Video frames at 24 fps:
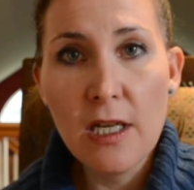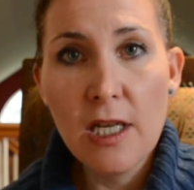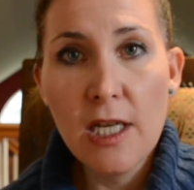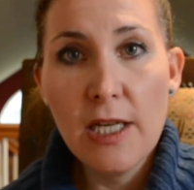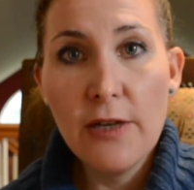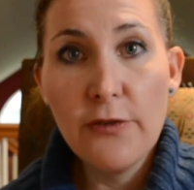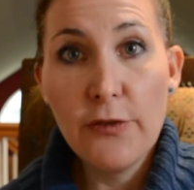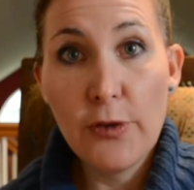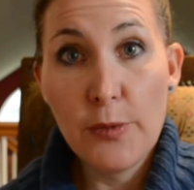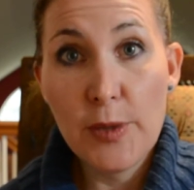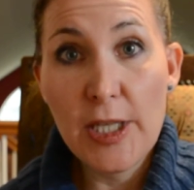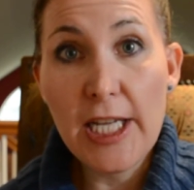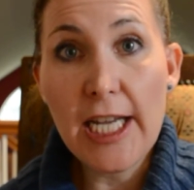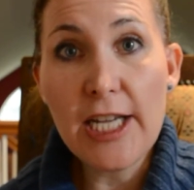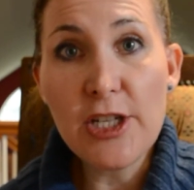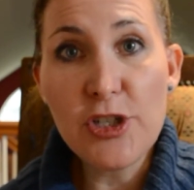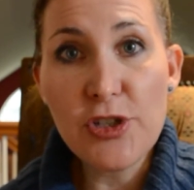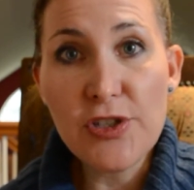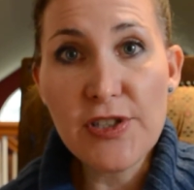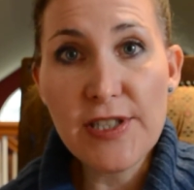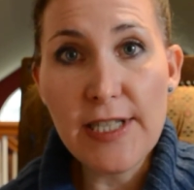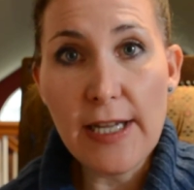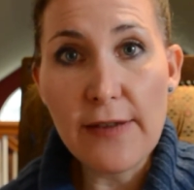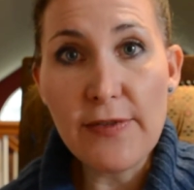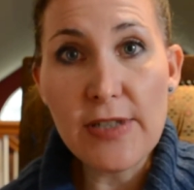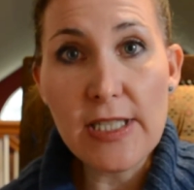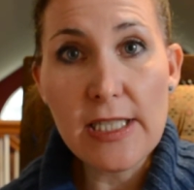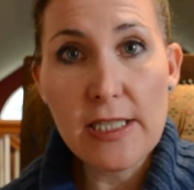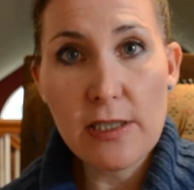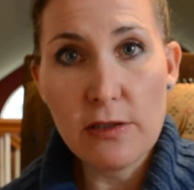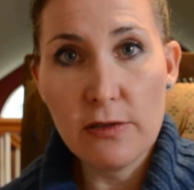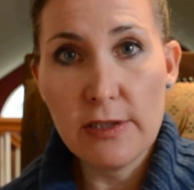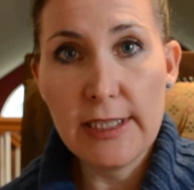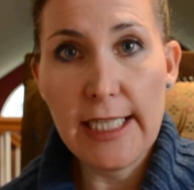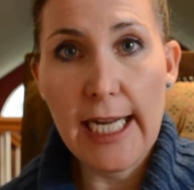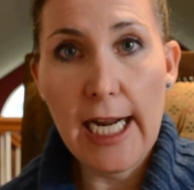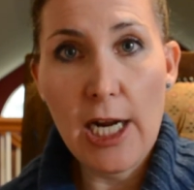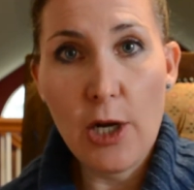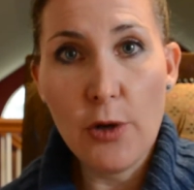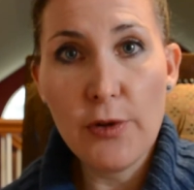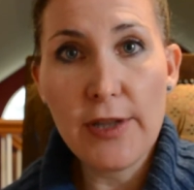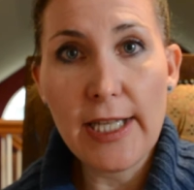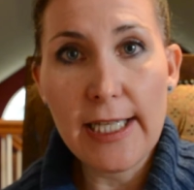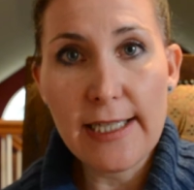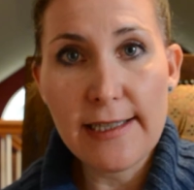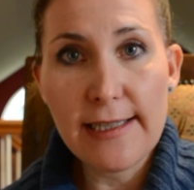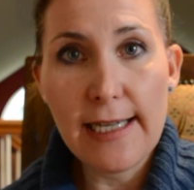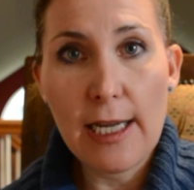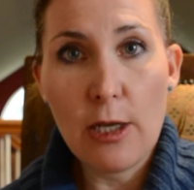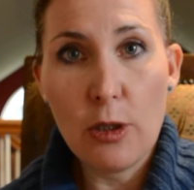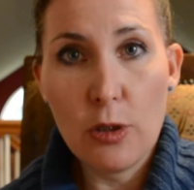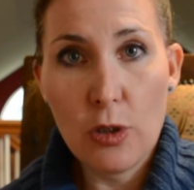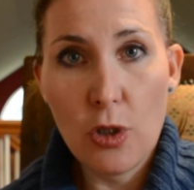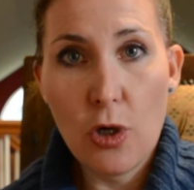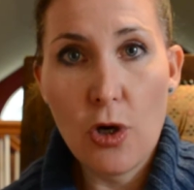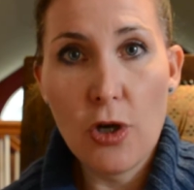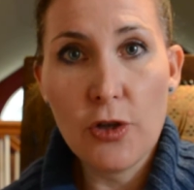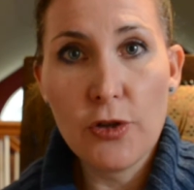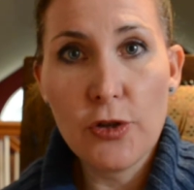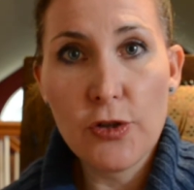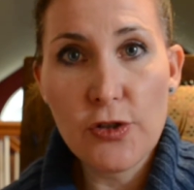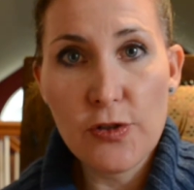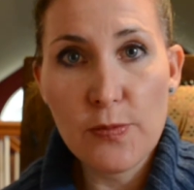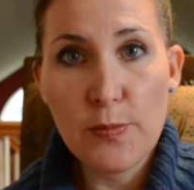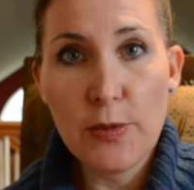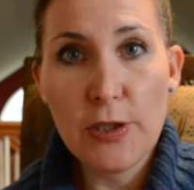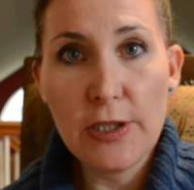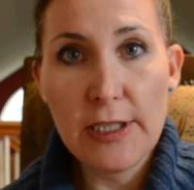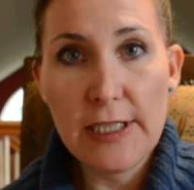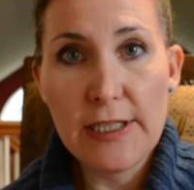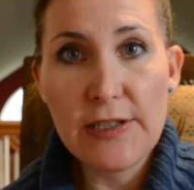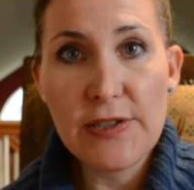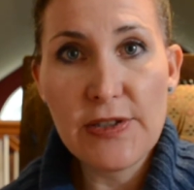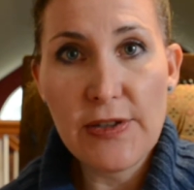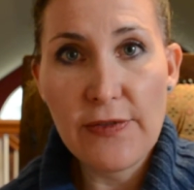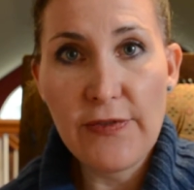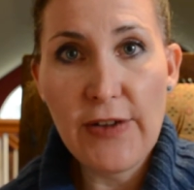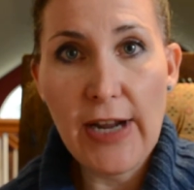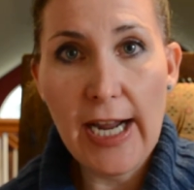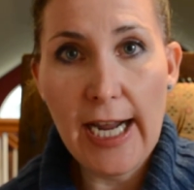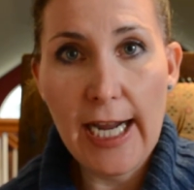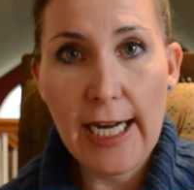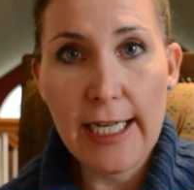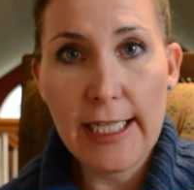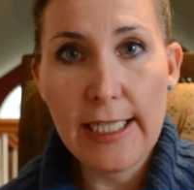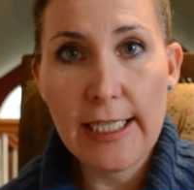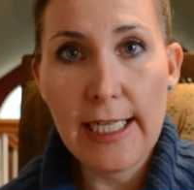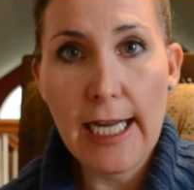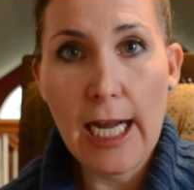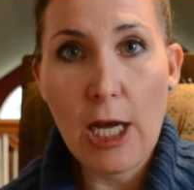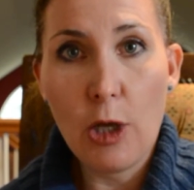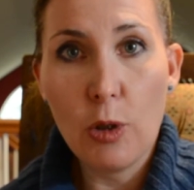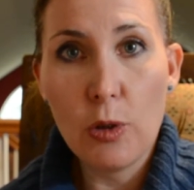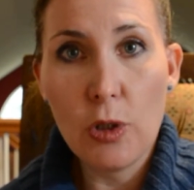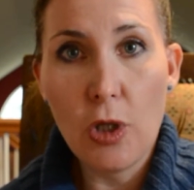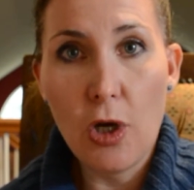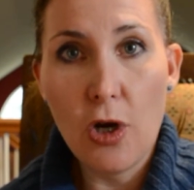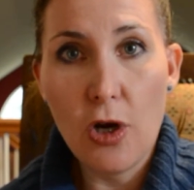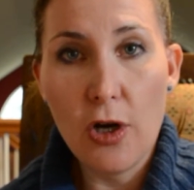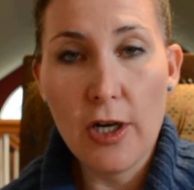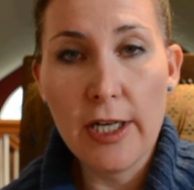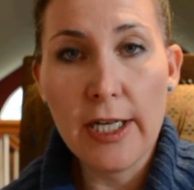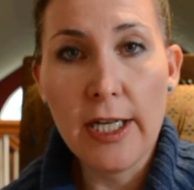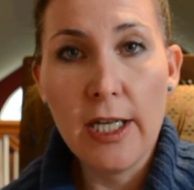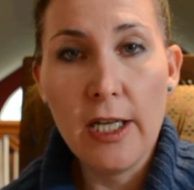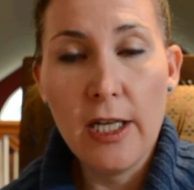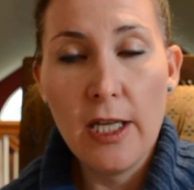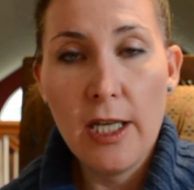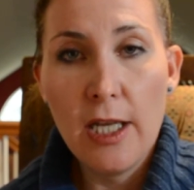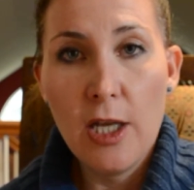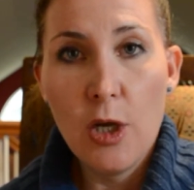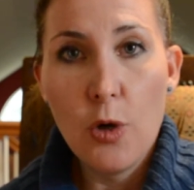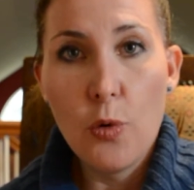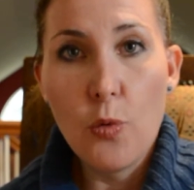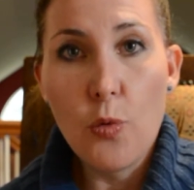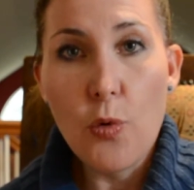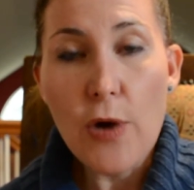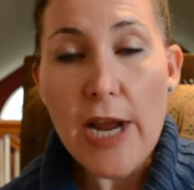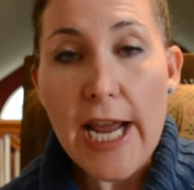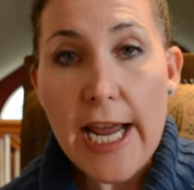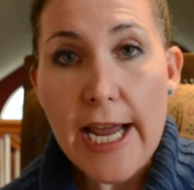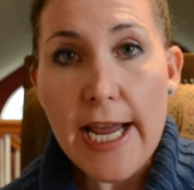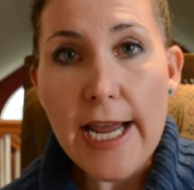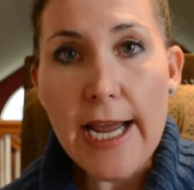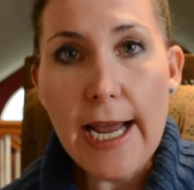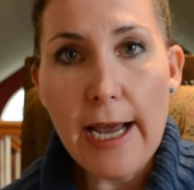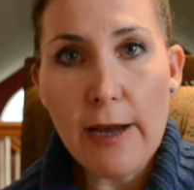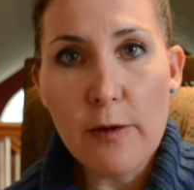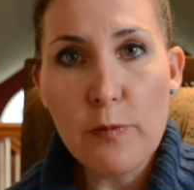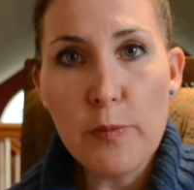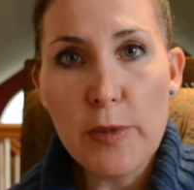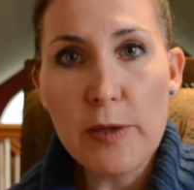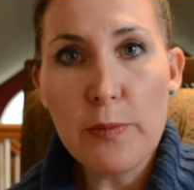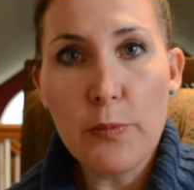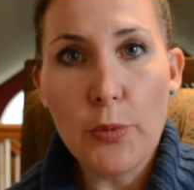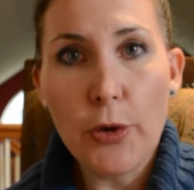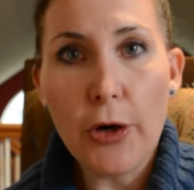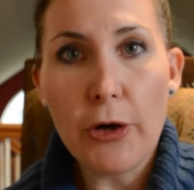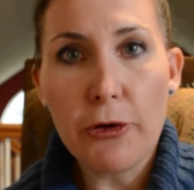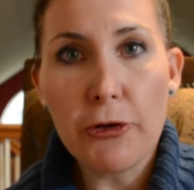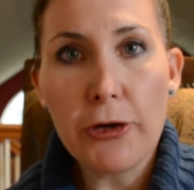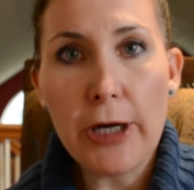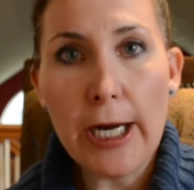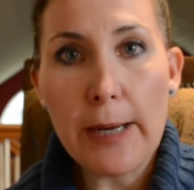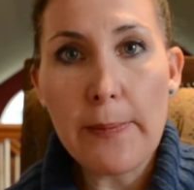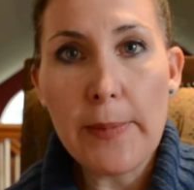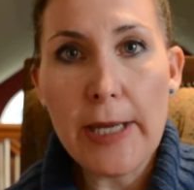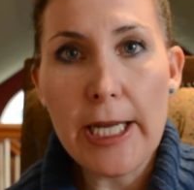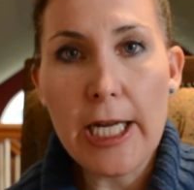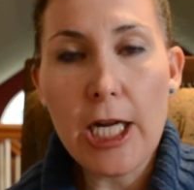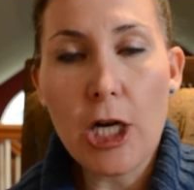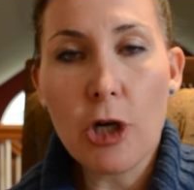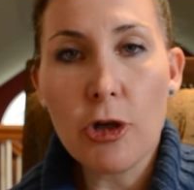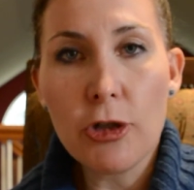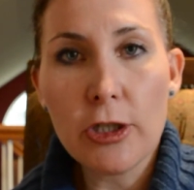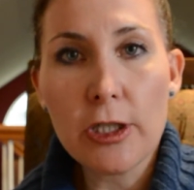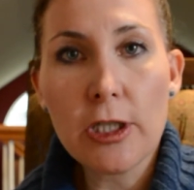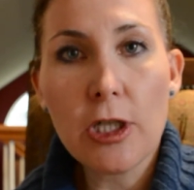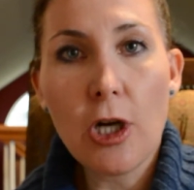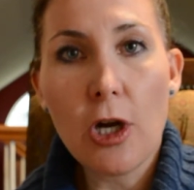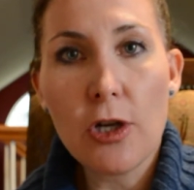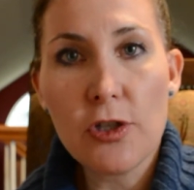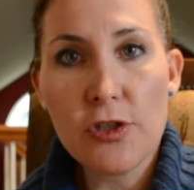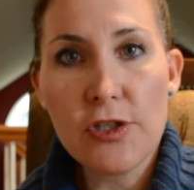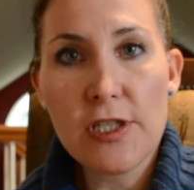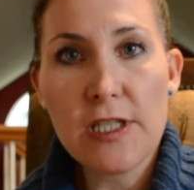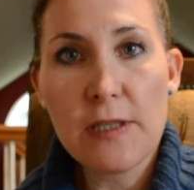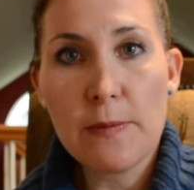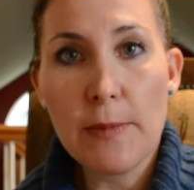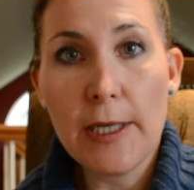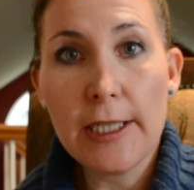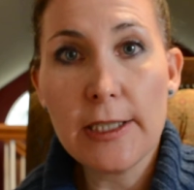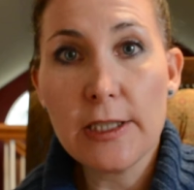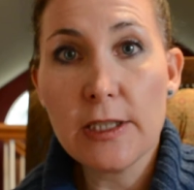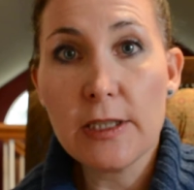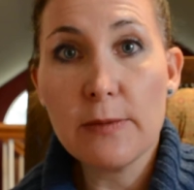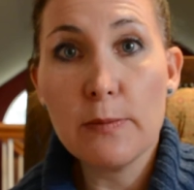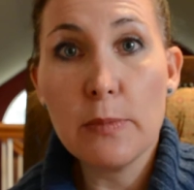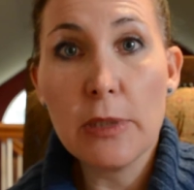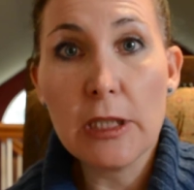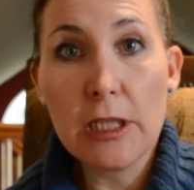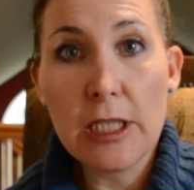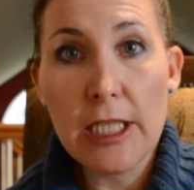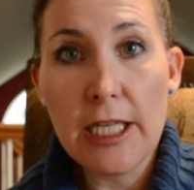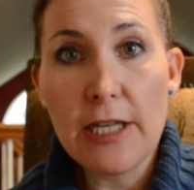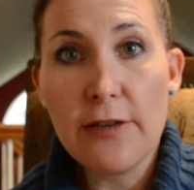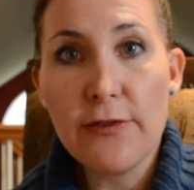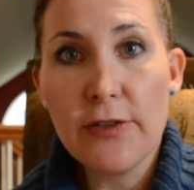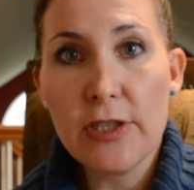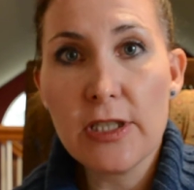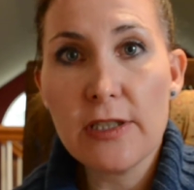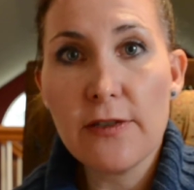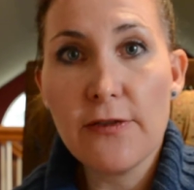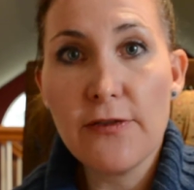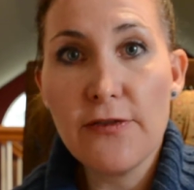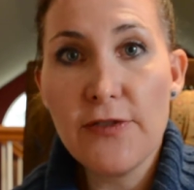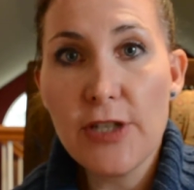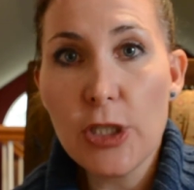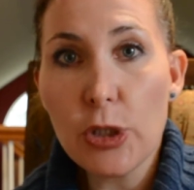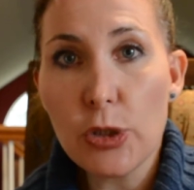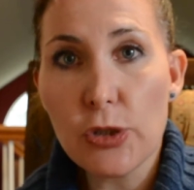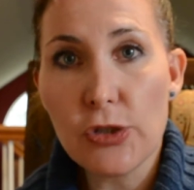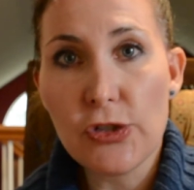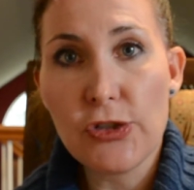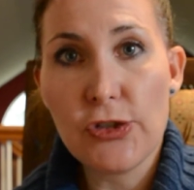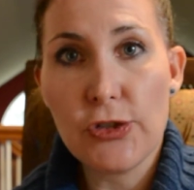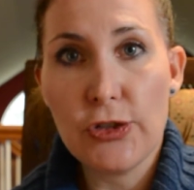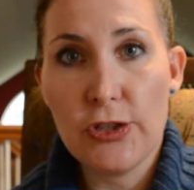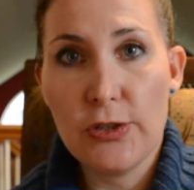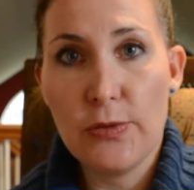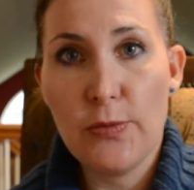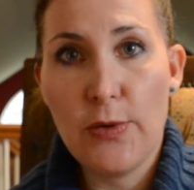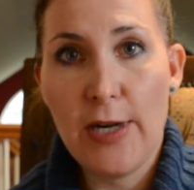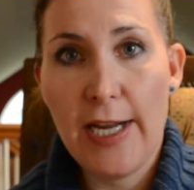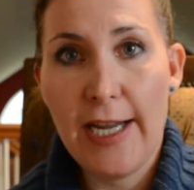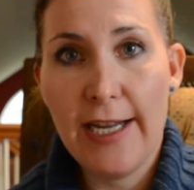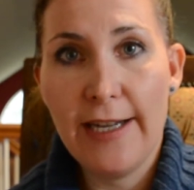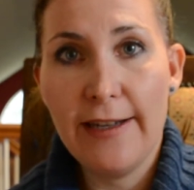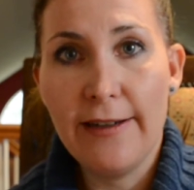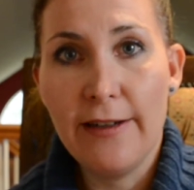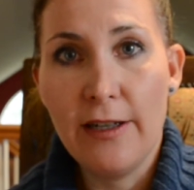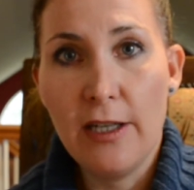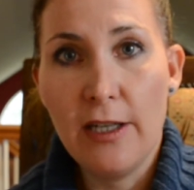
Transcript: from the age of 7 till now, that's how long those beliefs have had and how long we have been programming our unconscious mind to believe and to feel a certain way.